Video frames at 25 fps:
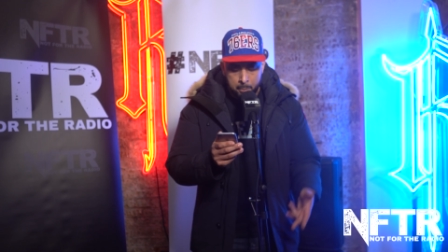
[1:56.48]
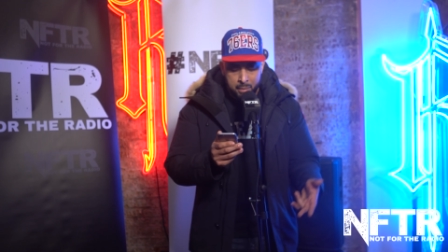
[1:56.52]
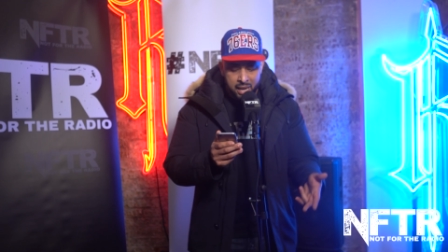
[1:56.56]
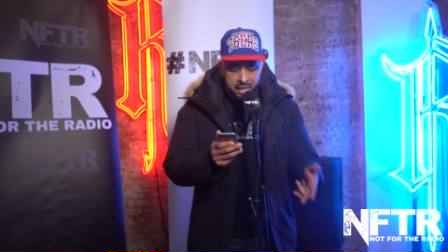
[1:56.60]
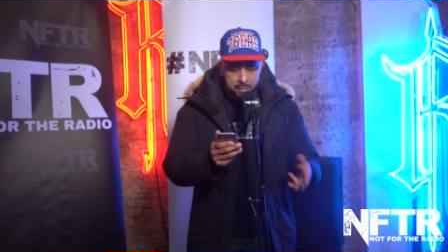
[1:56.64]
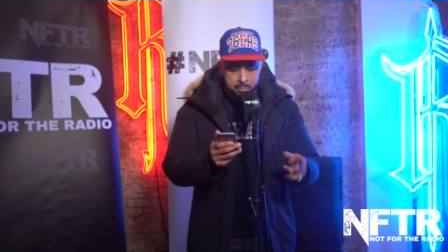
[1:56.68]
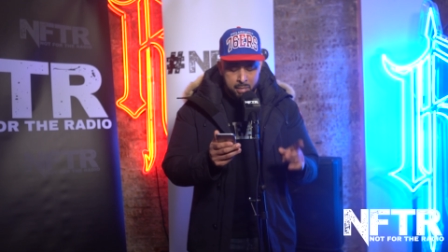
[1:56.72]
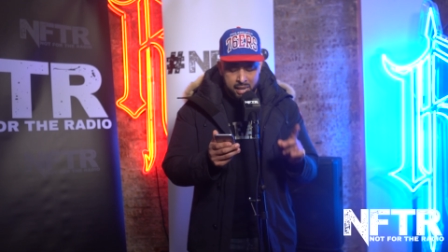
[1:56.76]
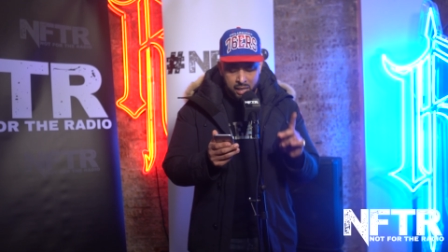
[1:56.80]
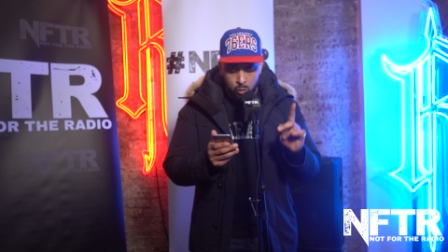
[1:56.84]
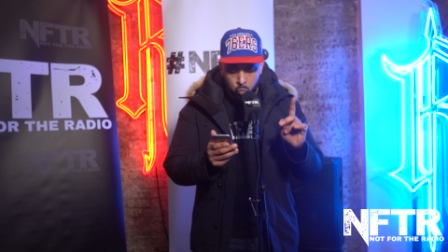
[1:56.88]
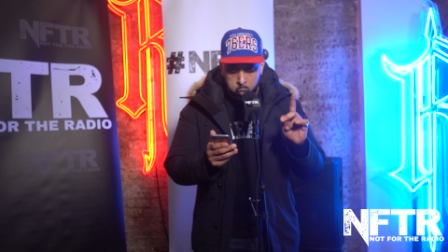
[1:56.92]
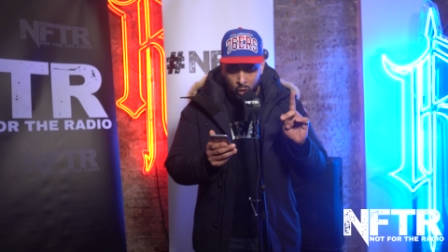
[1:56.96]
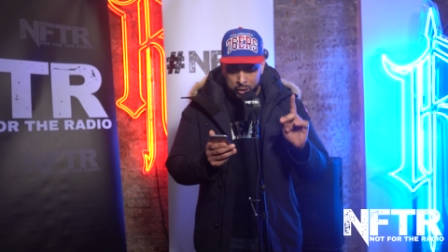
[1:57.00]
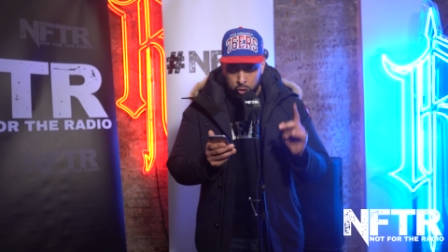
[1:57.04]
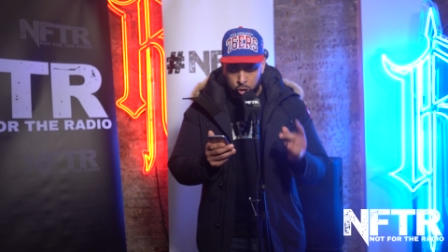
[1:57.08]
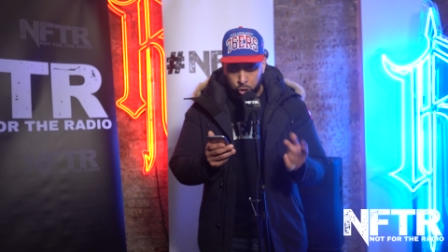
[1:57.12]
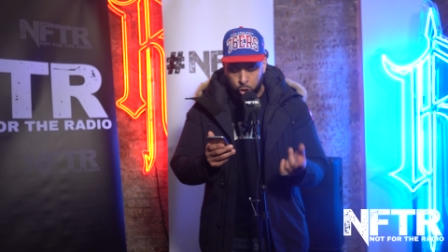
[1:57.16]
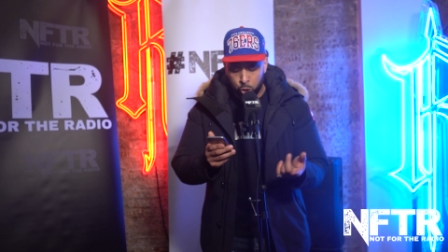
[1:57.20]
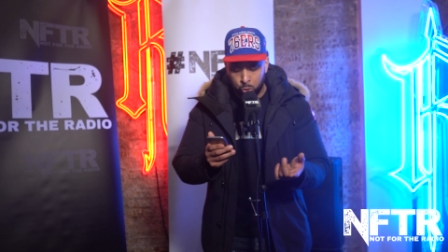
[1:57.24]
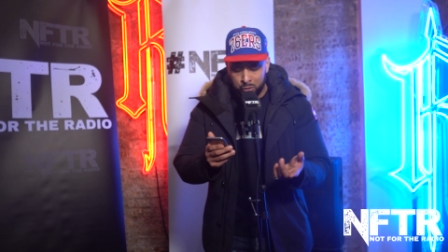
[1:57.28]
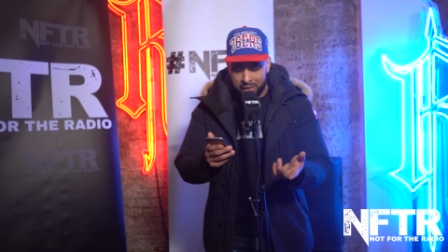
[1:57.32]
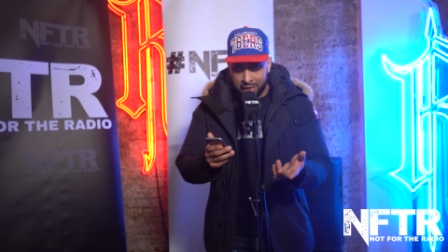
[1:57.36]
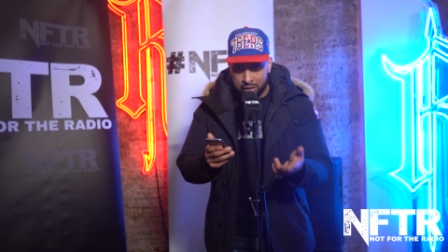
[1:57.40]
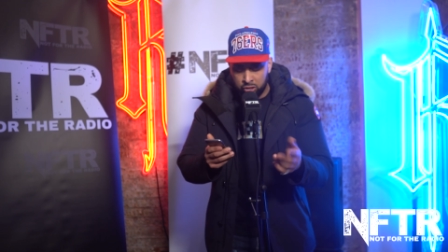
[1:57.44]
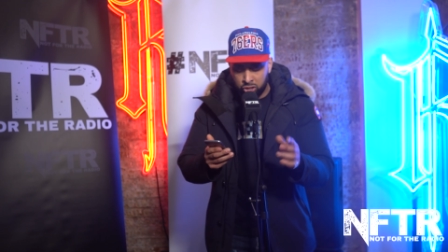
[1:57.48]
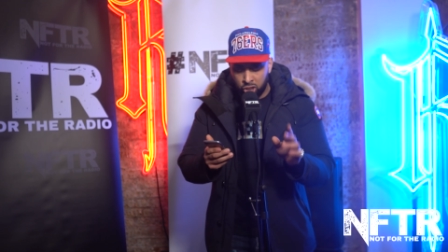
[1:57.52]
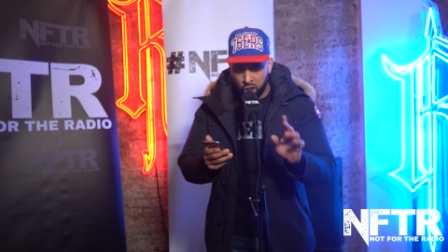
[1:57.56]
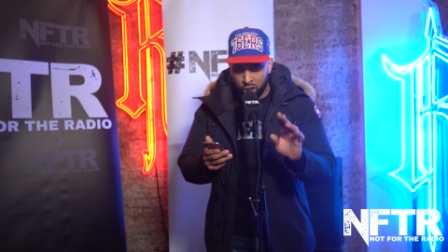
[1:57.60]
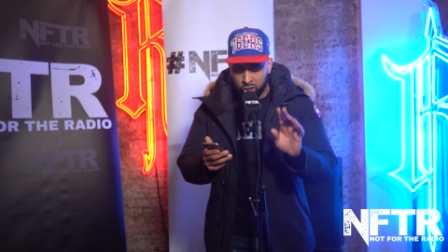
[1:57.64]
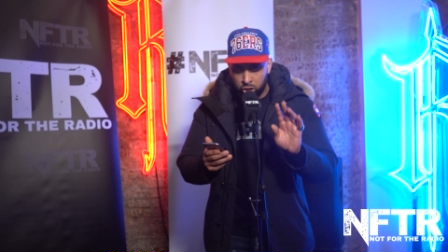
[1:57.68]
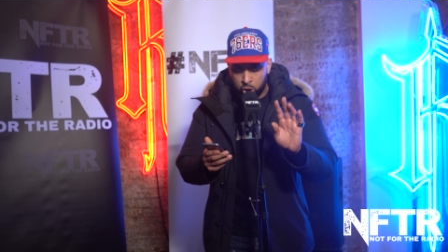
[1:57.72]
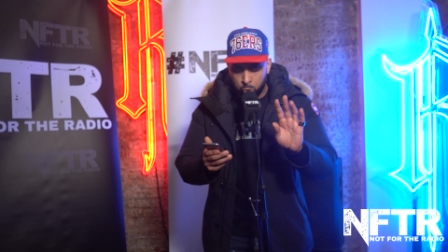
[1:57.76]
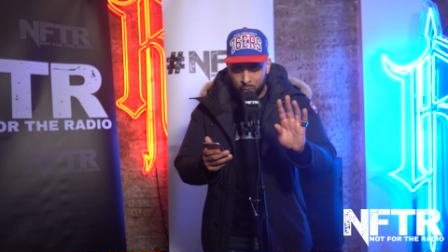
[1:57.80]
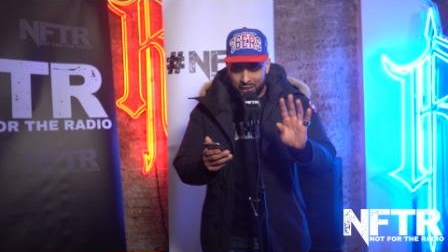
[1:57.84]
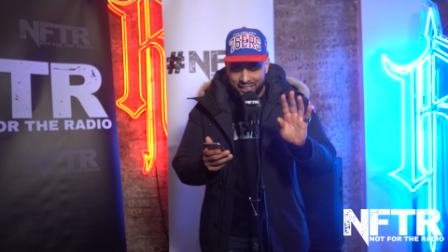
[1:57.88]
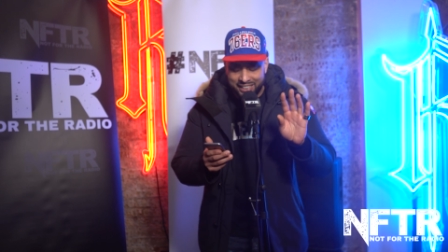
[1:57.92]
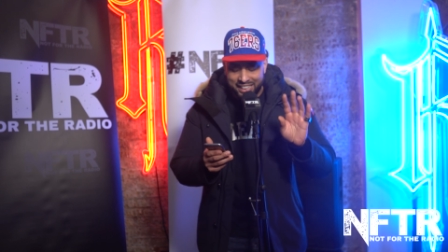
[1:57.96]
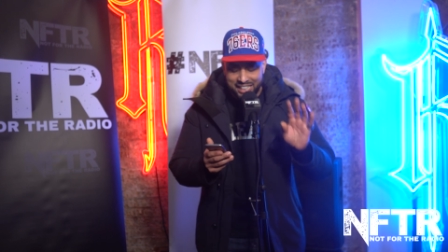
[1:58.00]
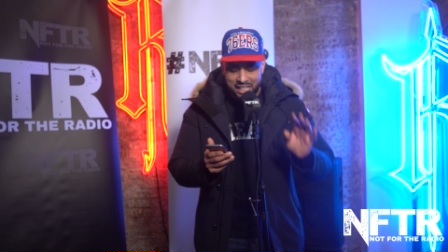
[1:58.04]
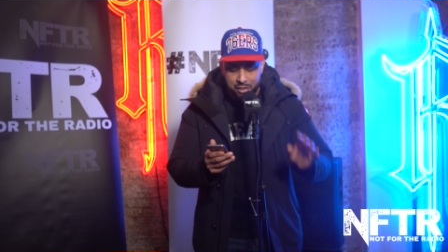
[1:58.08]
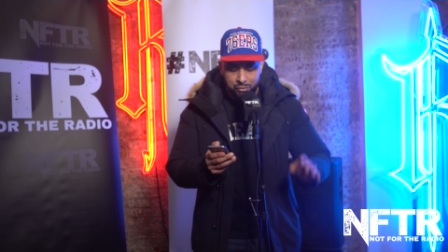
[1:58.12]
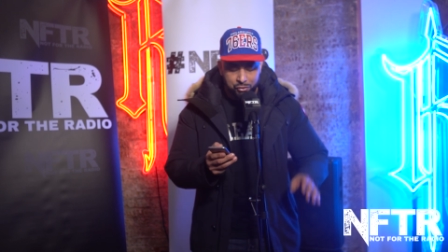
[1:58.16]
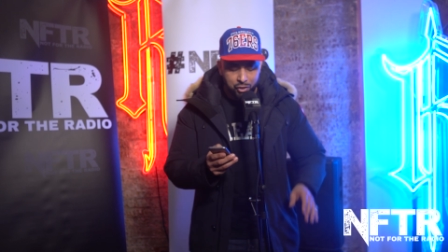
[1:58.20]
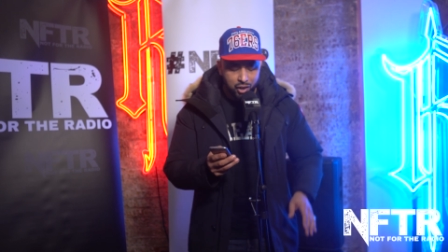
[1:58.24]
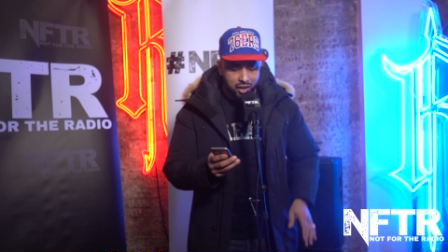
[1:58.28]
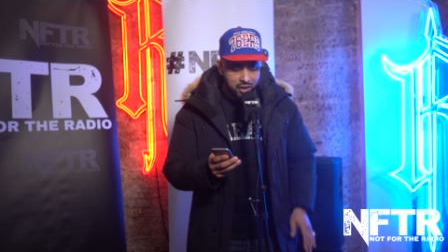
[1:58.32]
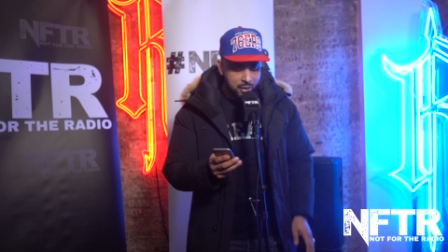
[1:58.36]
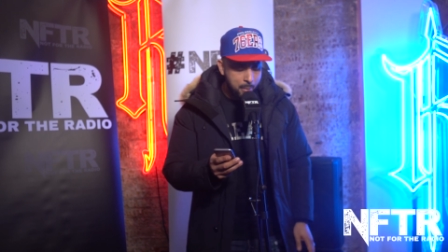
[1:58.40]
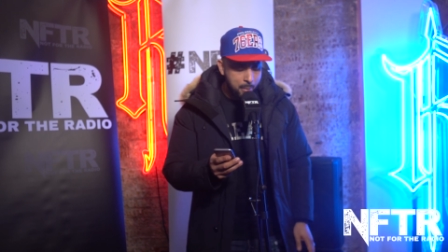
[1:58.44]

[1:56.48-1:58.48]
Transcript: Man make one tune then turn to a diva.